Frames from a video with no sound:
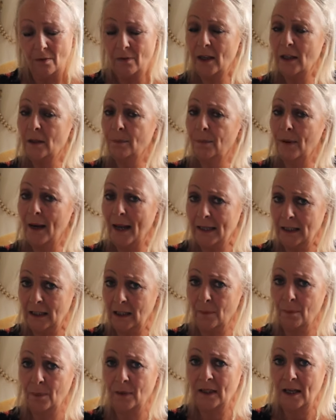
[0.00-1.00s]
There's
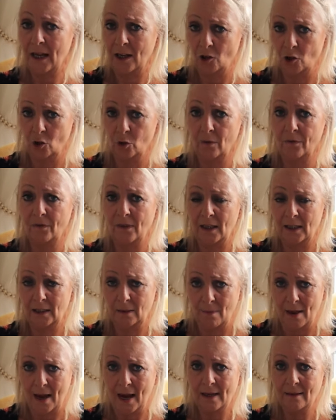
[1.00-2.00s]
plenty of potential for
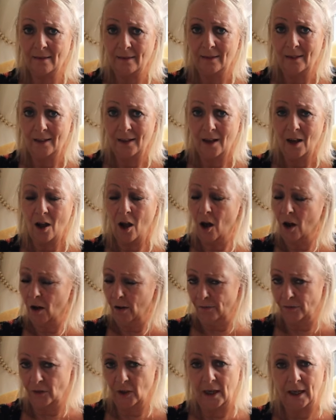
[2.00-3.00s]
this man
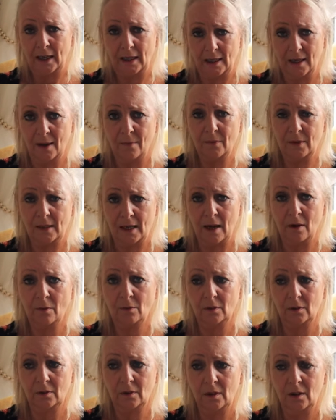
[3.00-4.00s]
after he comes
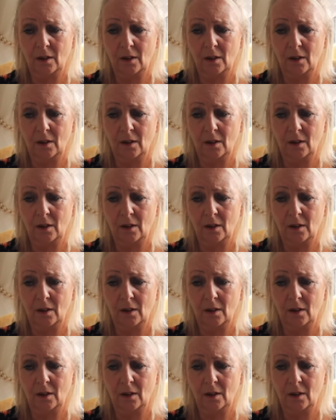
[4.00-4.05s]
out